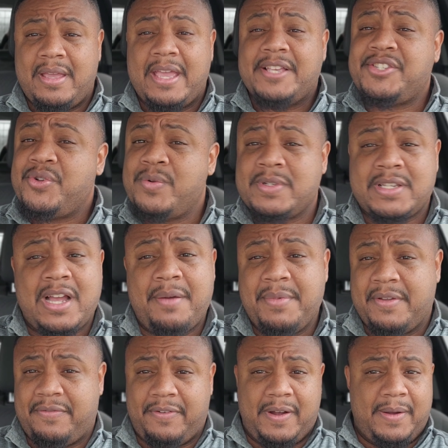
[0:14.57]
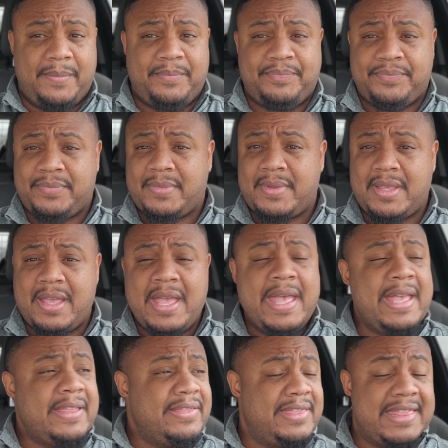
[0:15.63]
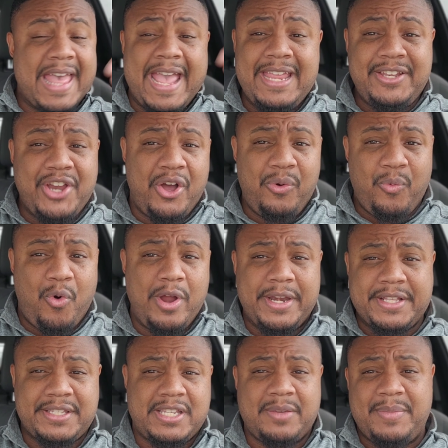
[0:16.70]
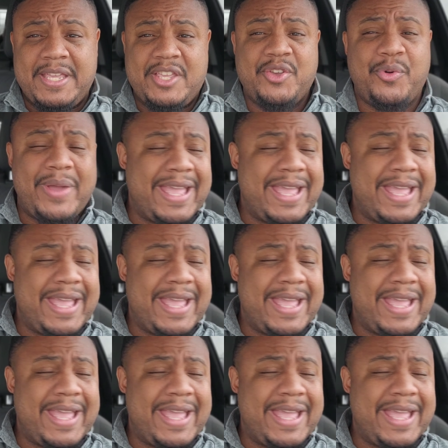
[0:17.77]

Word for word: It's who it's coming from. They don't want it to be you.